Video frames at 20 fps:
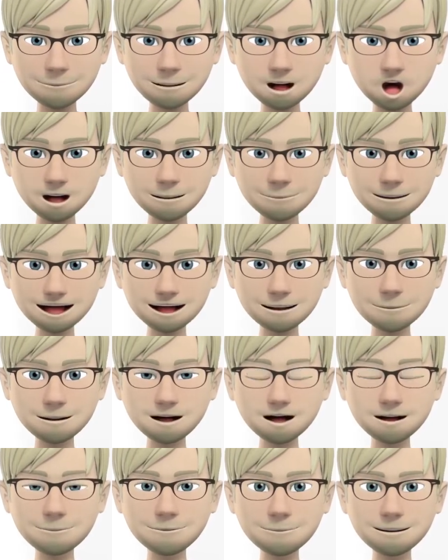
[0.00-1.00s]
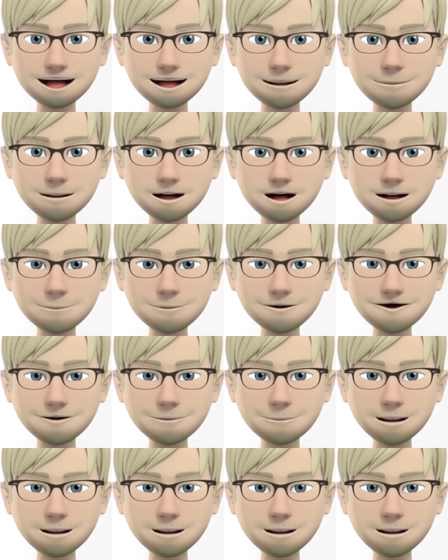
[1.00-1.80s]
one of the two most important